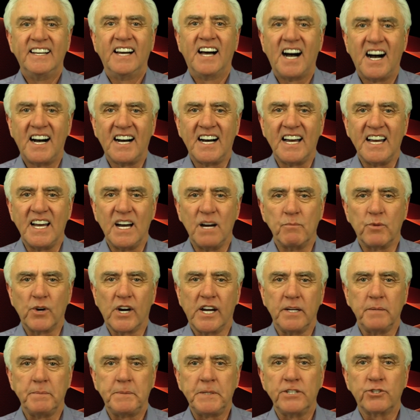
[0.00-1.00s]
Hi, I'm
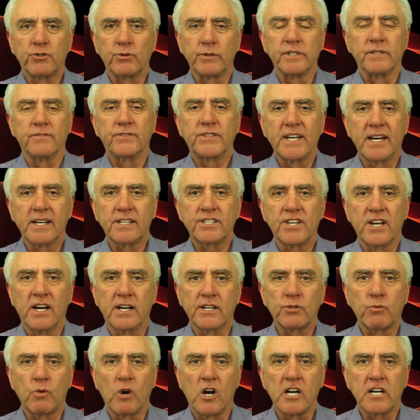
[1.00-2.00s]
Brian Petrie of
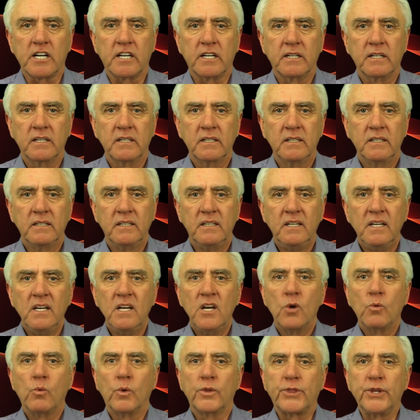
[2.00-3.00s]
Stocks Rock.
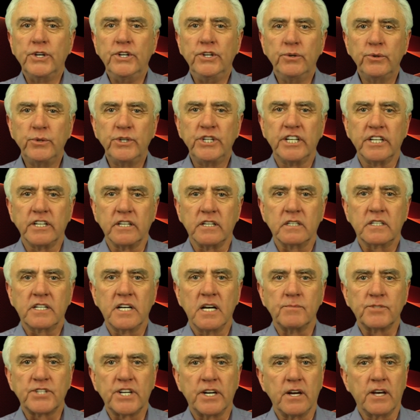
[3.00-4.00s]
With the new year
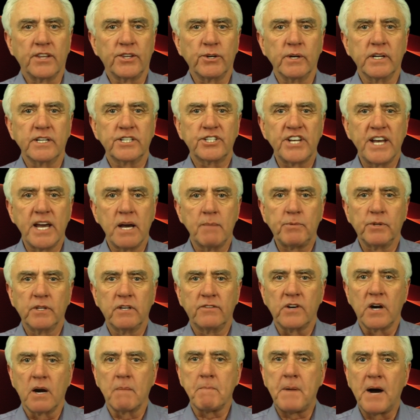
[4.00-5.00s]
comes another example
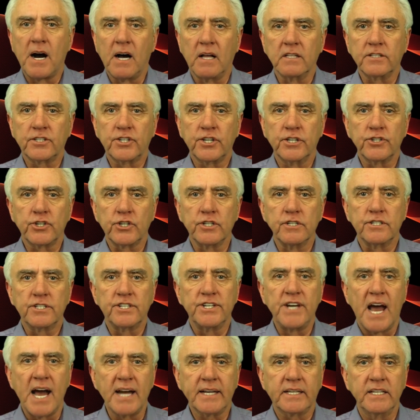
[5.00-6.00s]
of our politicians
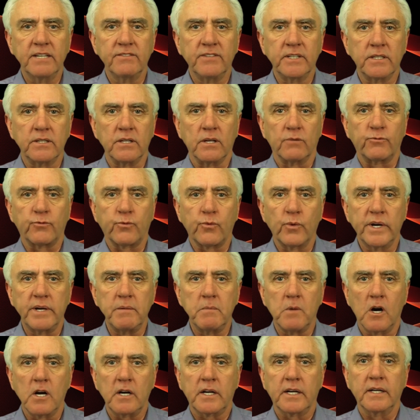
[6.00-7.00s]
not giving the free
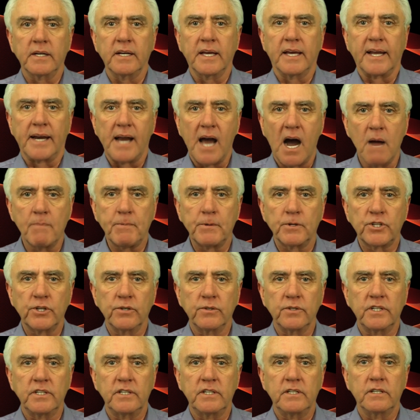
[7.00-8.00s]
market an
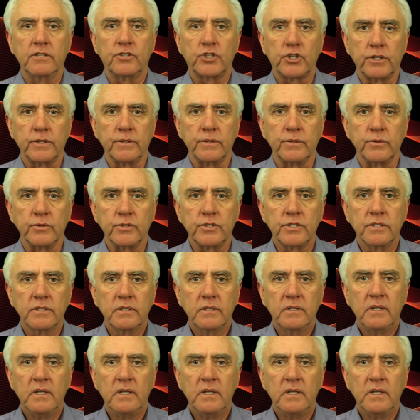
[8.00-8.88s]
opportunity to choose.